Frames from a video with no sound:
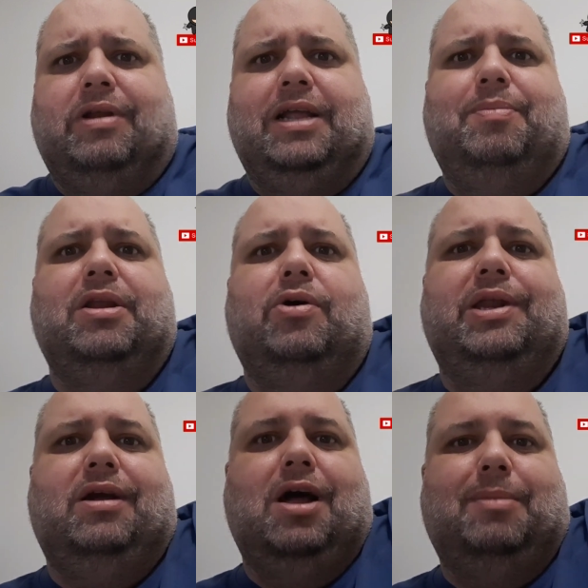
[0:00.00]
also let me
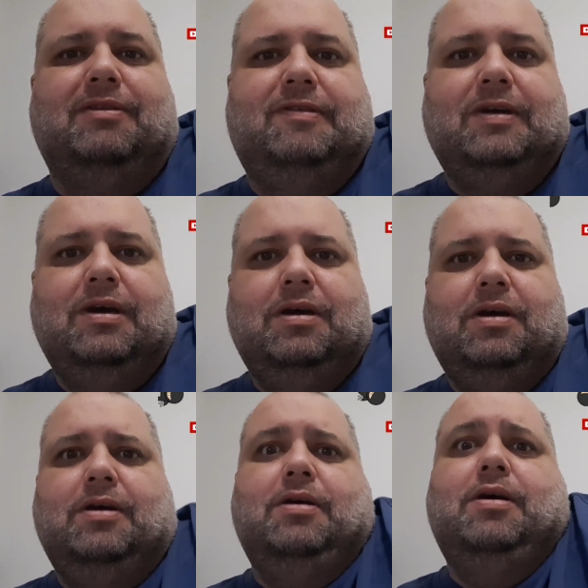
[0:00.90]
know in the comments,
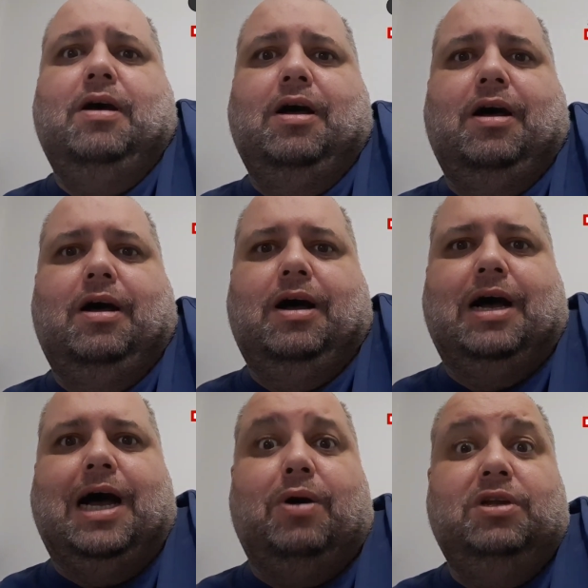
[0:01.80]

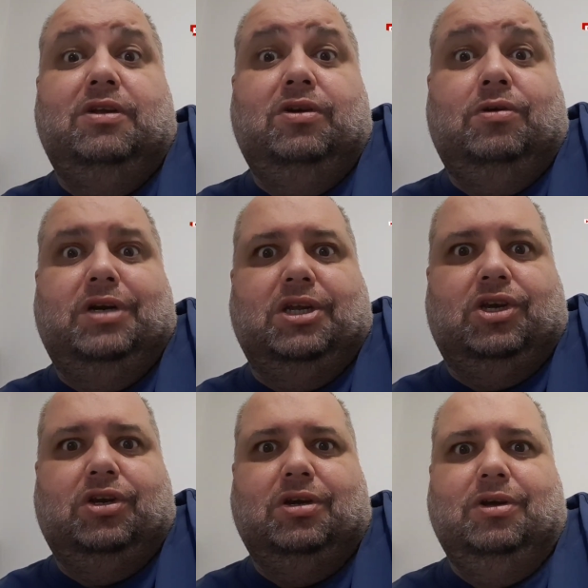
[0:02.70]
how did you
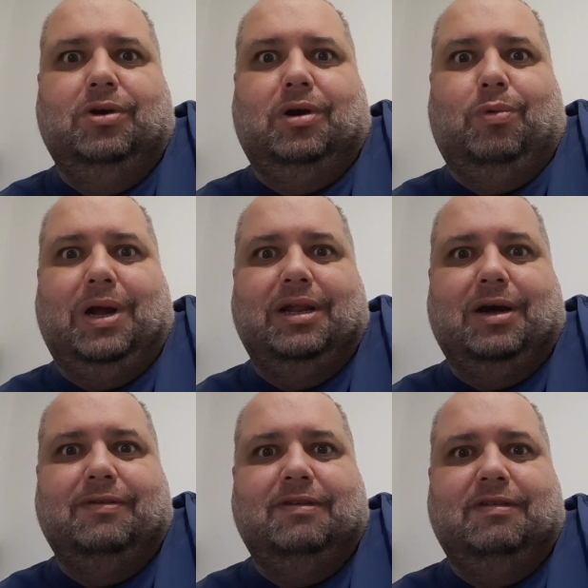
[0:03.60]
reach your
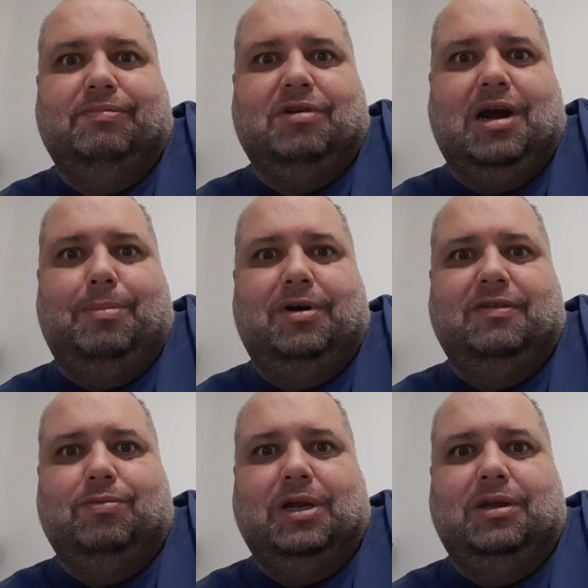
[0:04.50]
1000 subscribers?